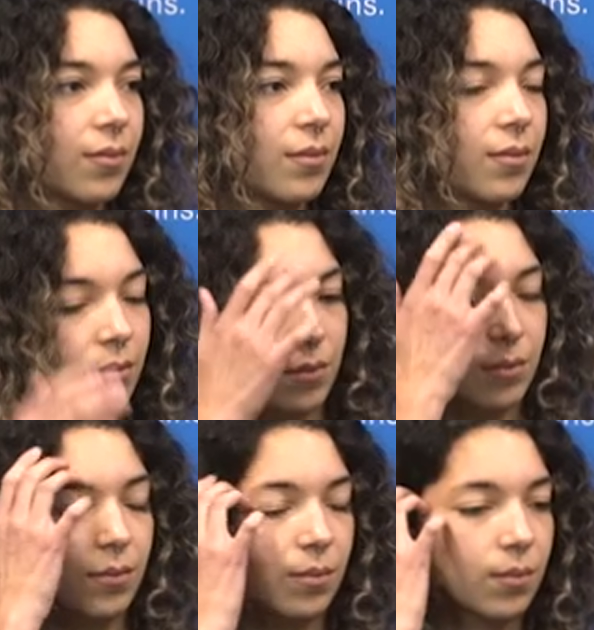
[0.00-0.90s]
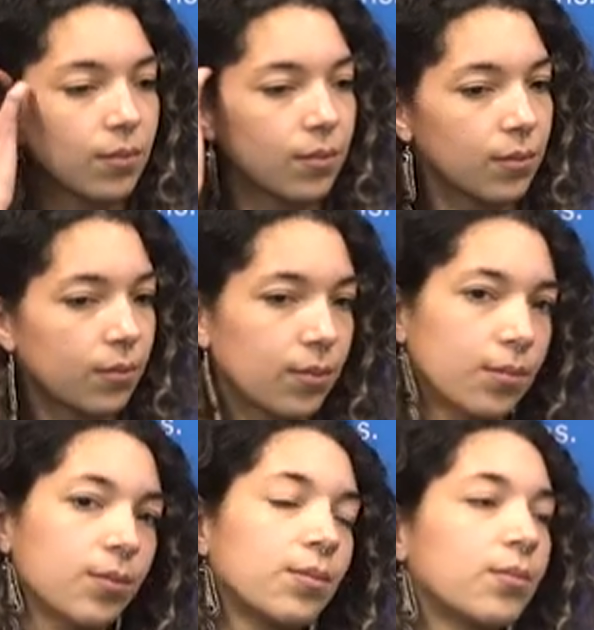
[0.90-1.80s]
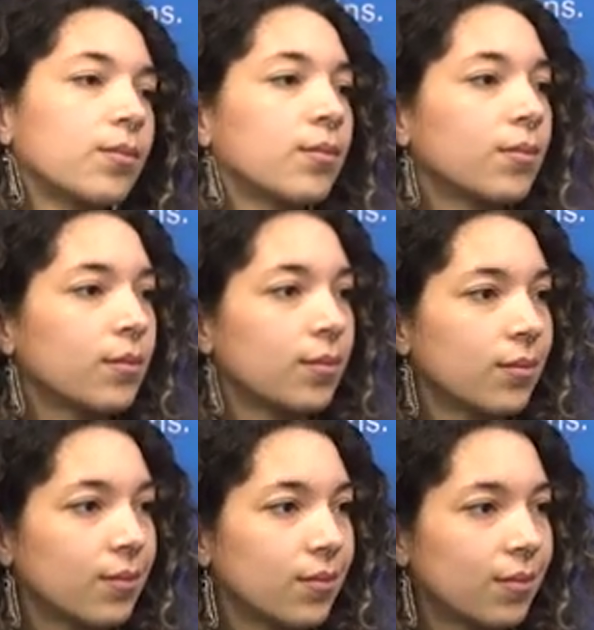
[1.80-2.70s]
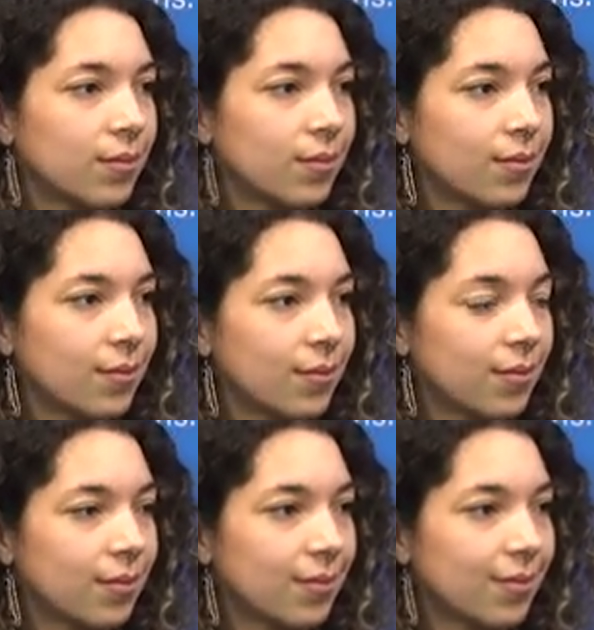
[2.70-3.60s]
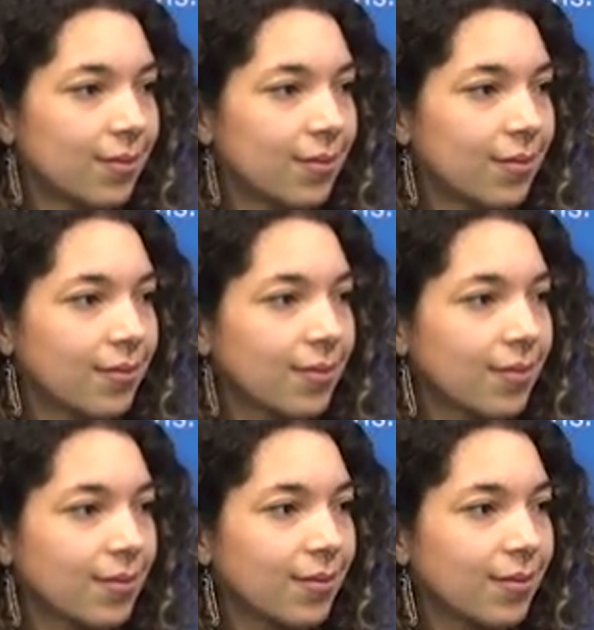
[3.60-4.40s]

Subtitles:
[no speech]